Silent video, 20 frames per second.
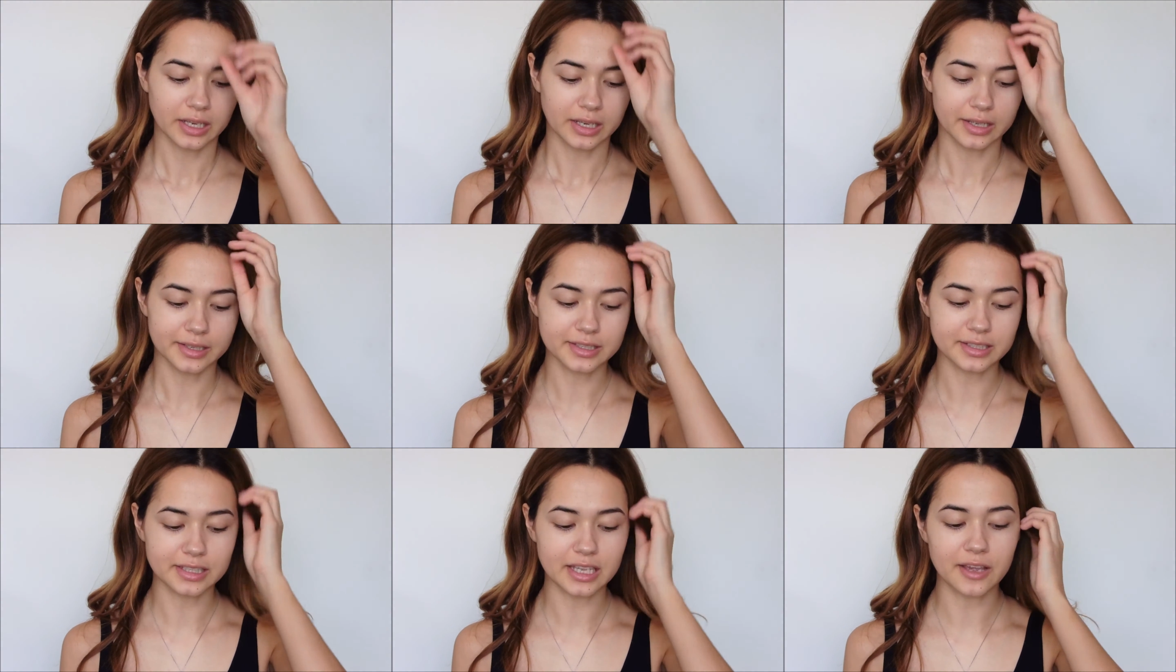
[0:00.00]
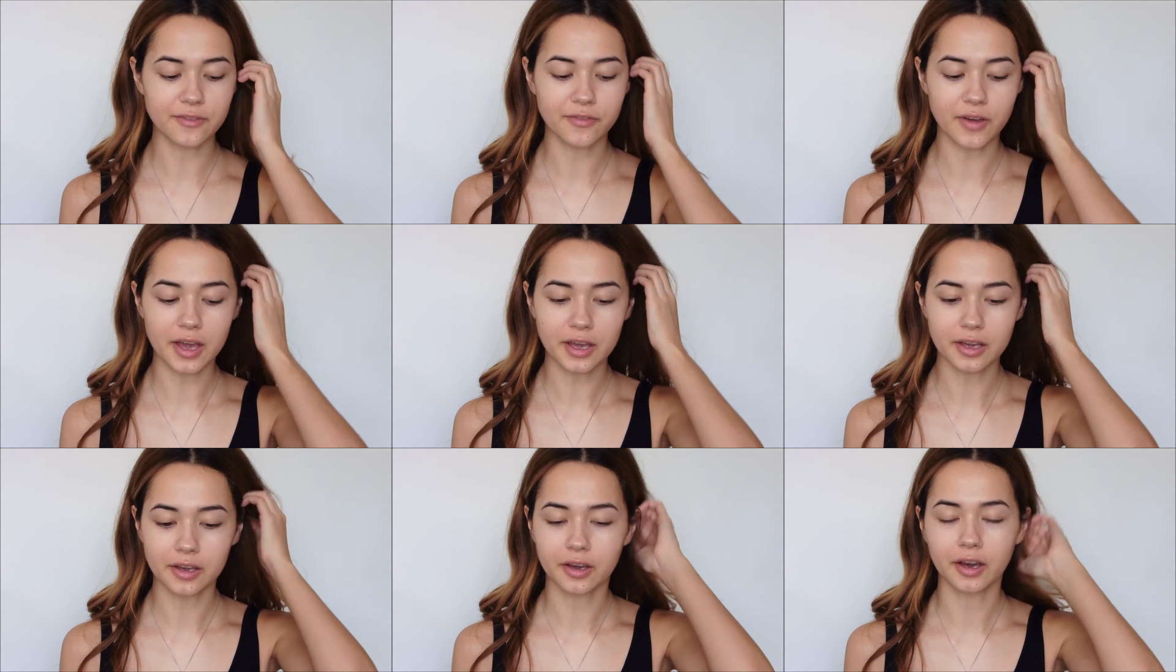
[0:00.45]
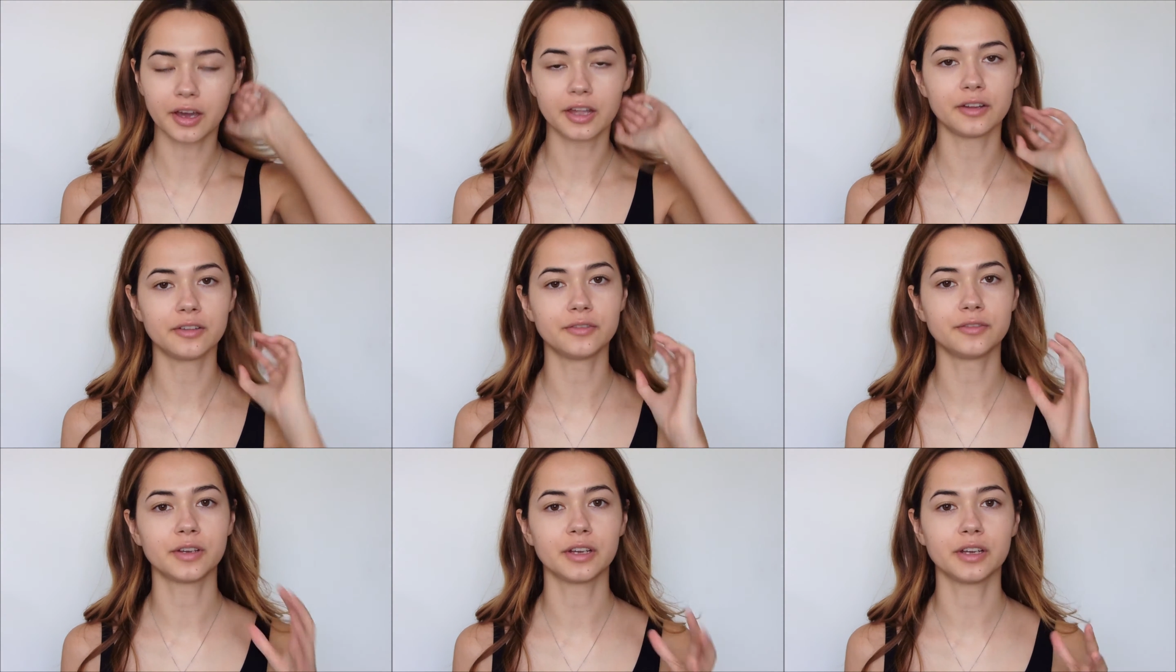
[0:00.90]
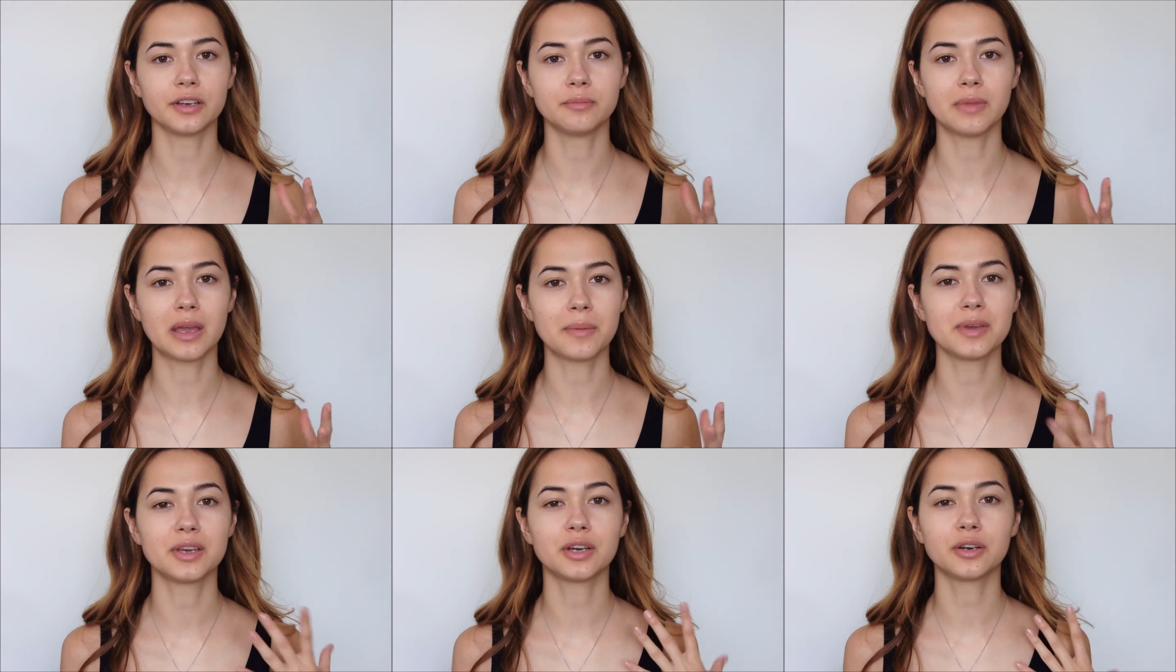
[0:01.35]
and see if I can kind of
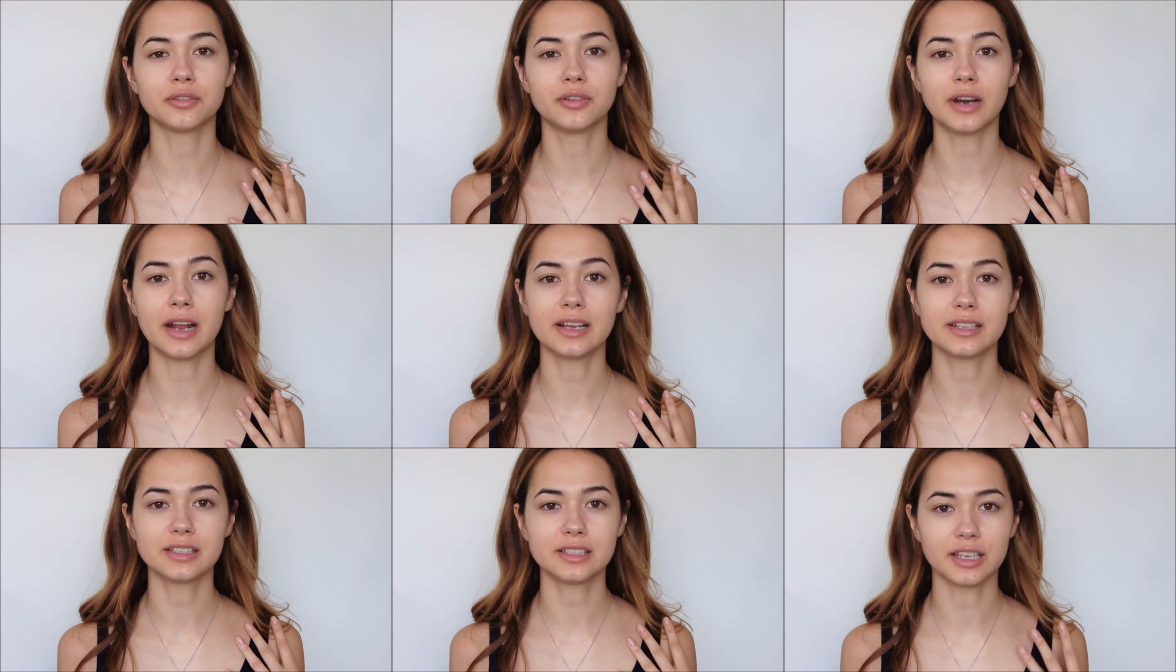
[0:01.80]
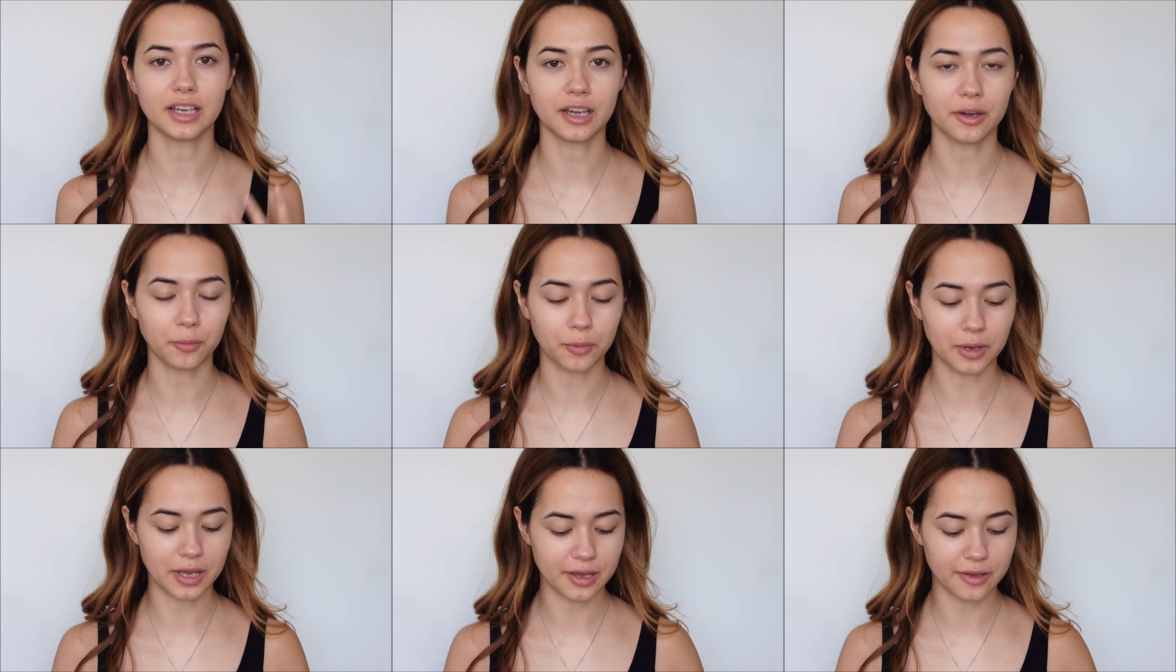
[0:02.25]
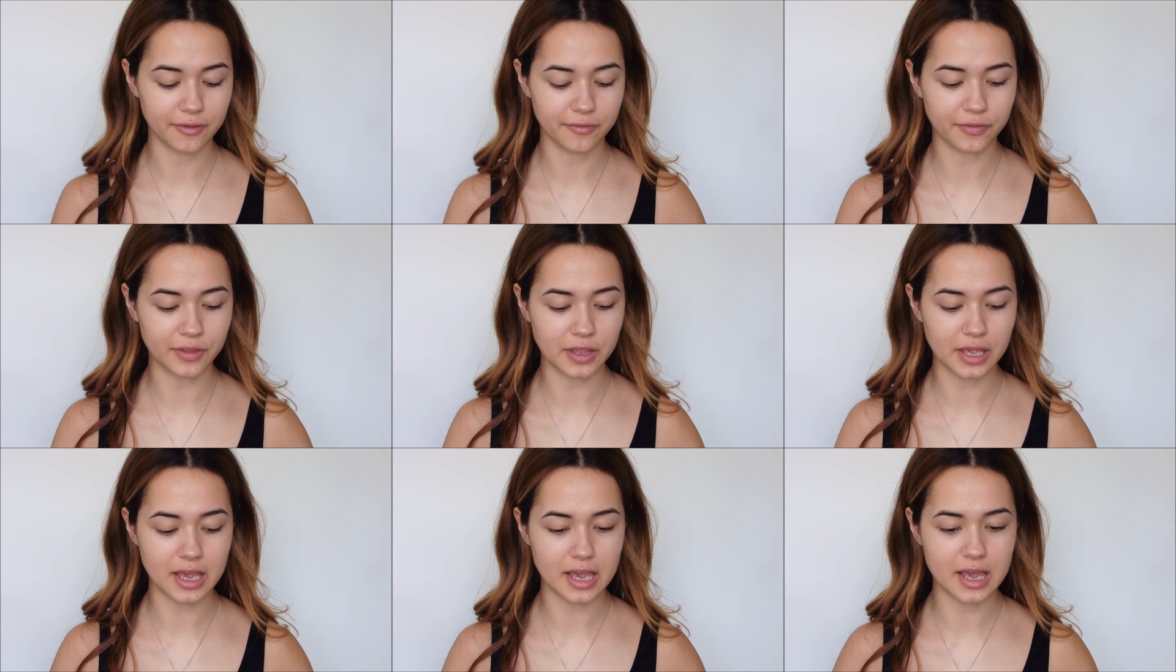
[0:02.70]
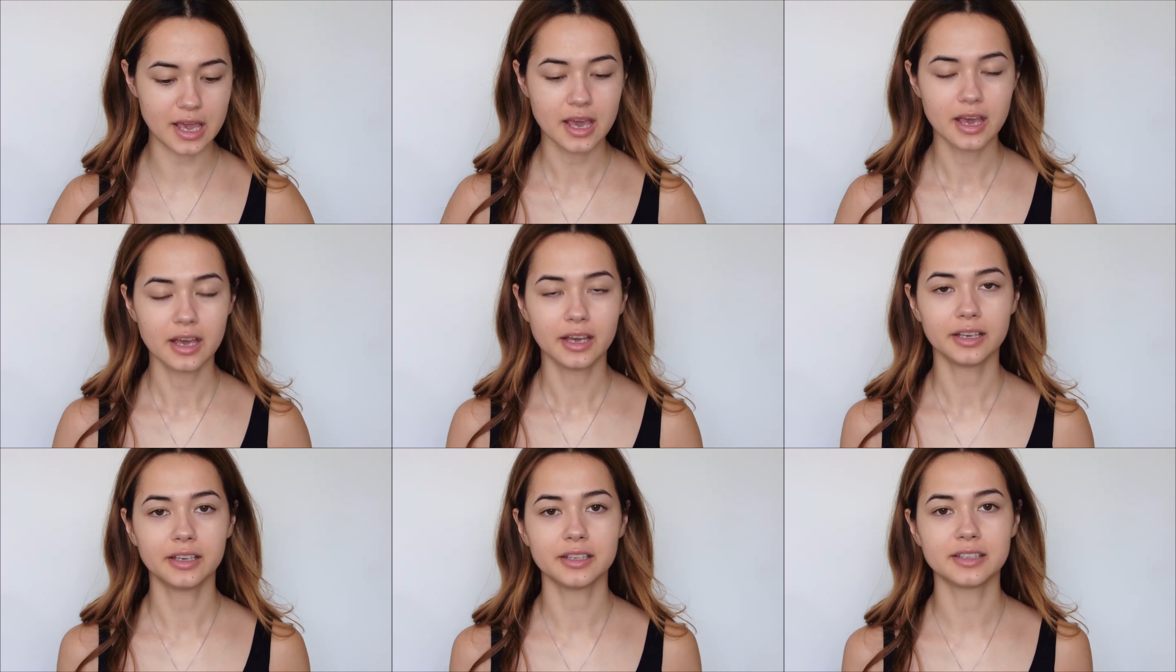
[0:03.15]
maybe correct it with the
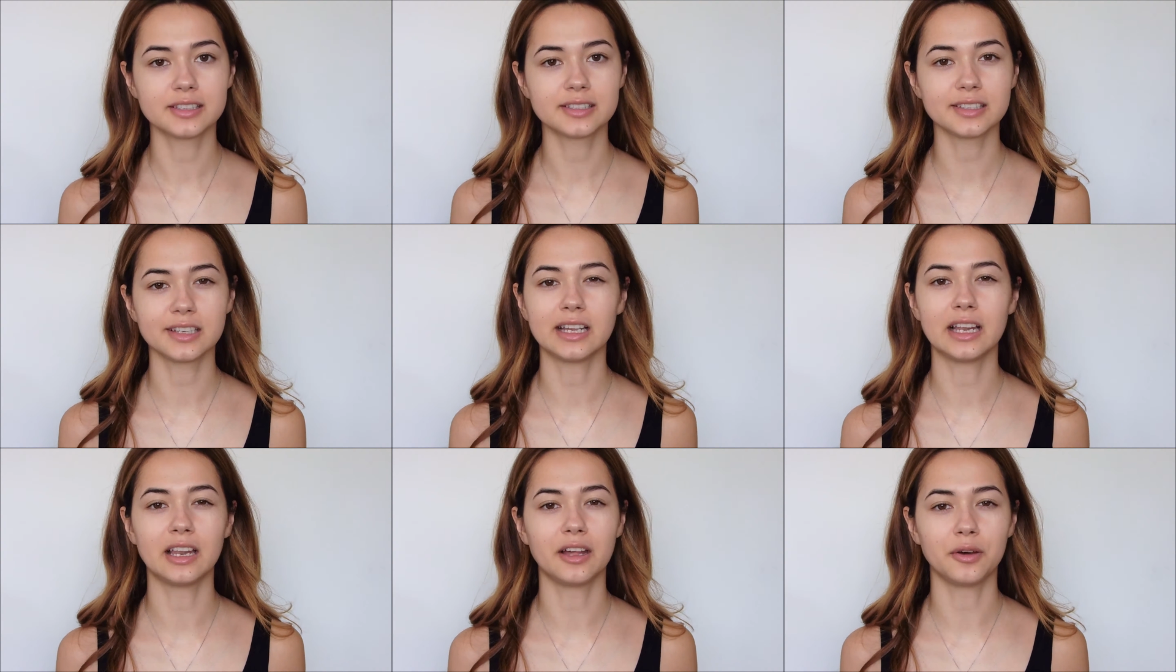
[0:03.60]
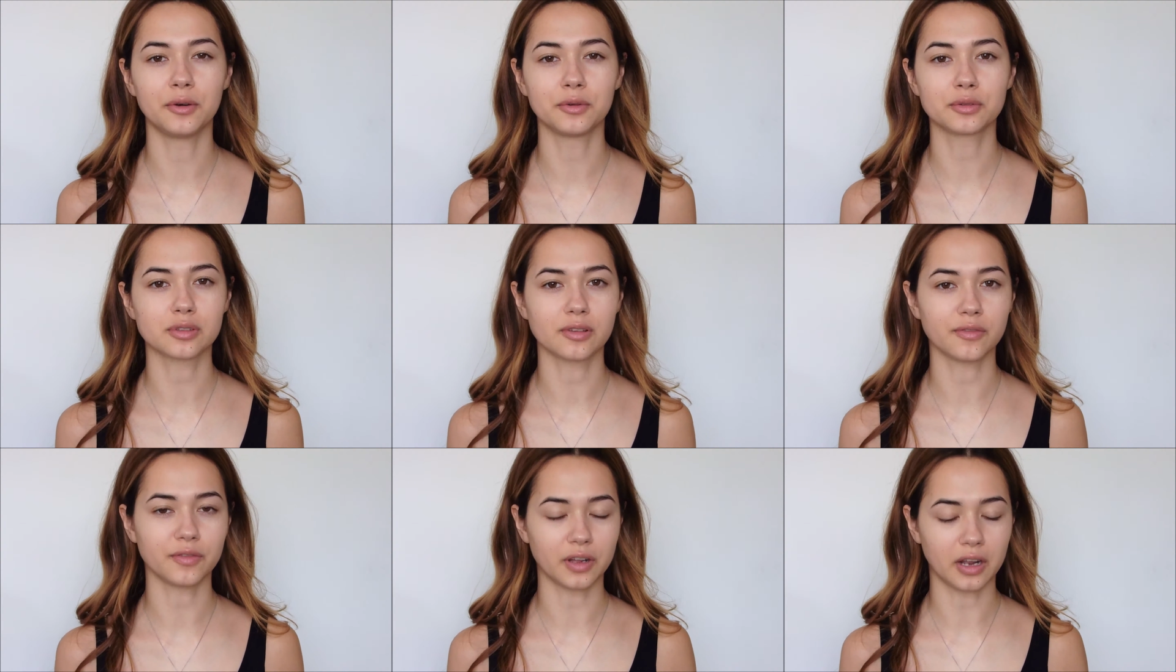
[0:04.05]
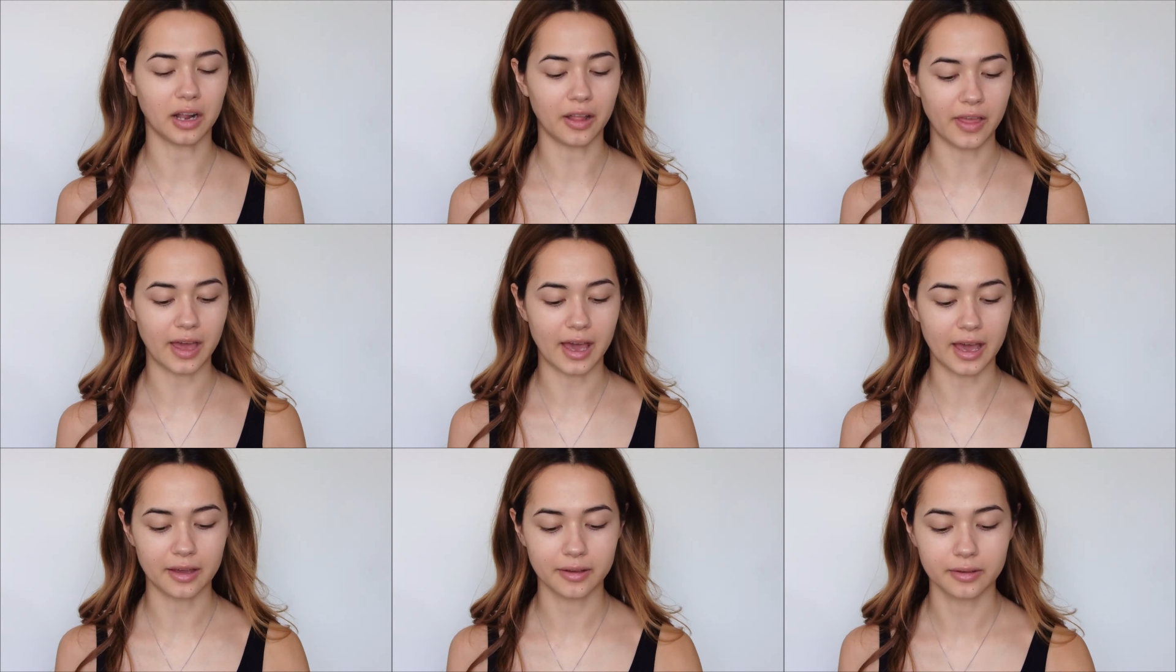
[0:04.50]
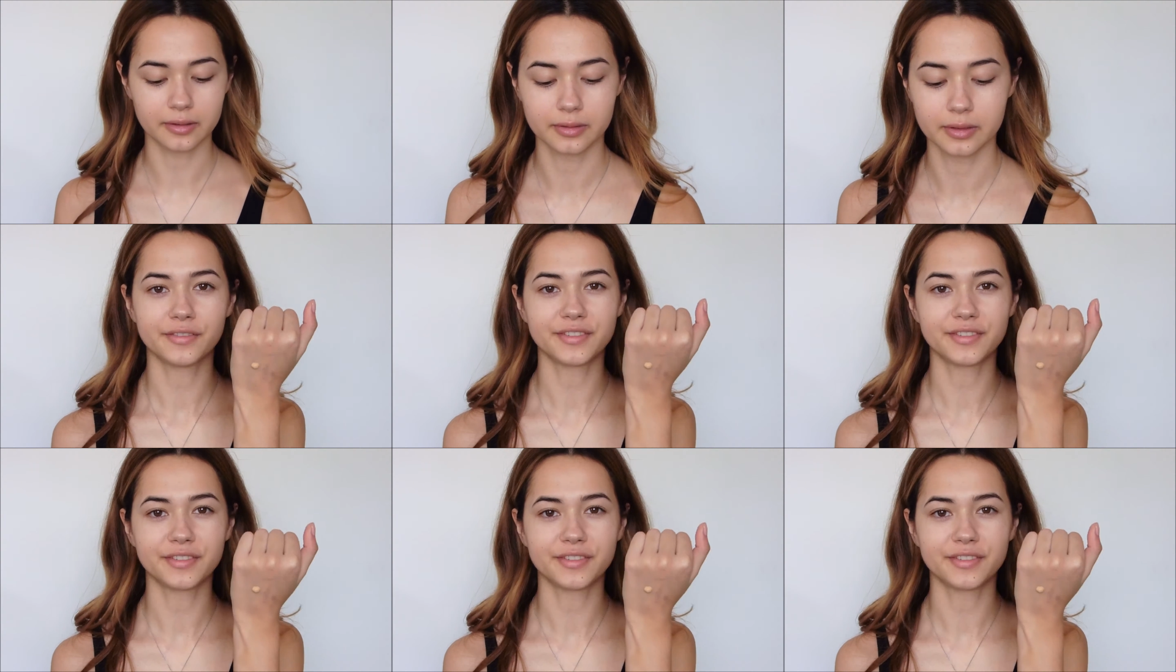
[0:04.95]
concealer or something like that.